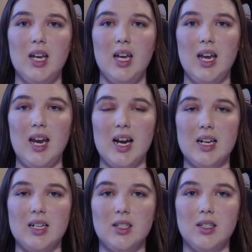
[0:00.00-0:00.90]

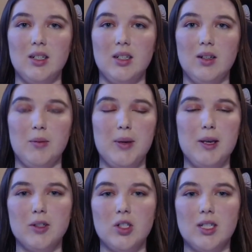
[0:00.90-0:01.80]
and the
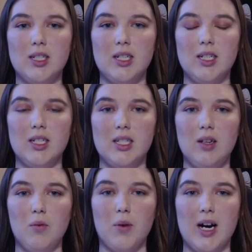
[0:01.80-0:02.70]
people just didn't see
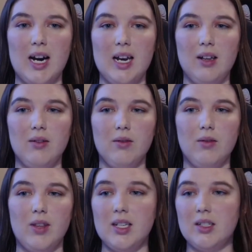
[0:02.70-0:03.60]
why
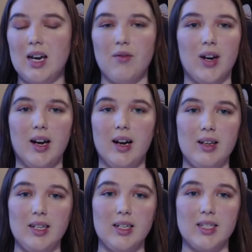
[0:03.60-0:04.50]
this ever
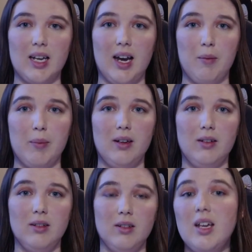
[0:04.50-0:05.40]
needed to happen.
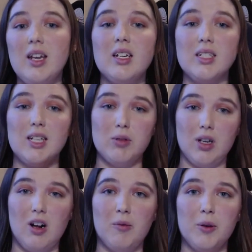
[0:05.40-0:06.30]
In an attempt to
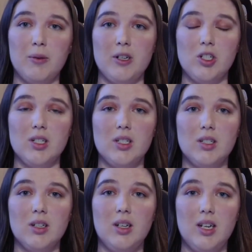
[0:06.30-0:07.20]
calm the
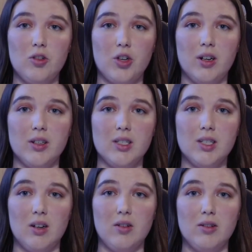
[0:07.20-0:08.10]
Parisians, King Charles's
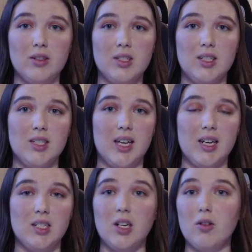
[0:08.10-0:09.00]
uncles
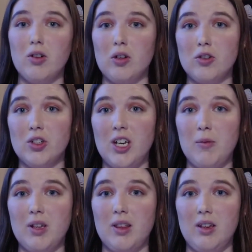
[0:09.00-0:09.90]
decided to go to Notre Dame
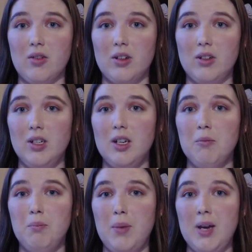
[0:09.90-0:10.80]
Cathedral,
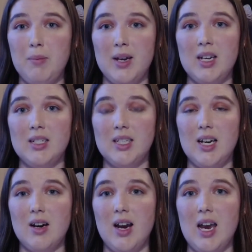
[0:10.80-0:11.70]
pay penance
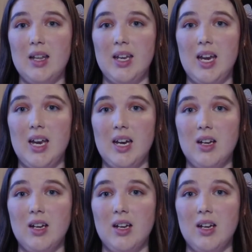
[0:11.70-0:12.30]
there, and then